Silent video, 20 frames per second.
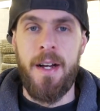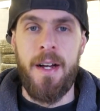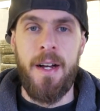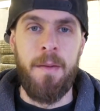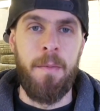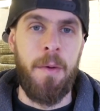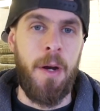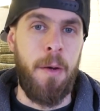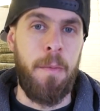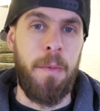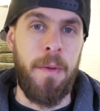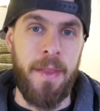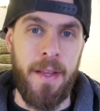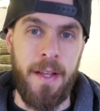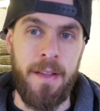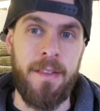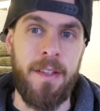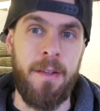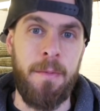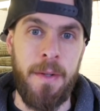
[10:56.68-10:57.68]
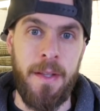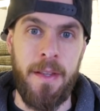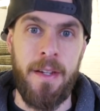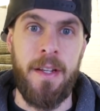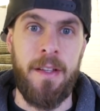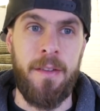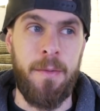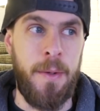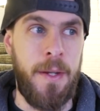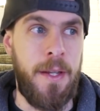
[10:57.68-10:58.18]
I'm hoping that's going to be in the
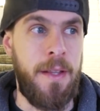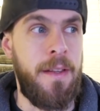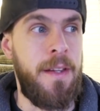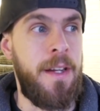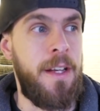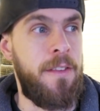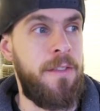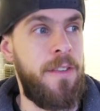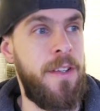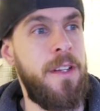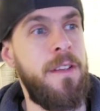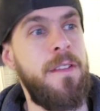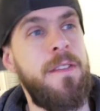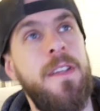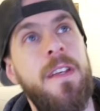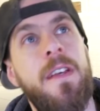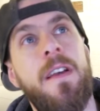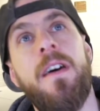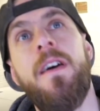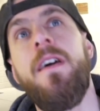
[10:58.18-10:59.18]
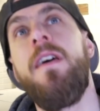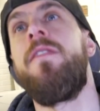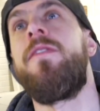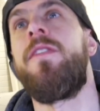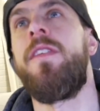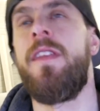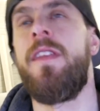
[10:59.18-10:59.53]
next week, and the next video you see after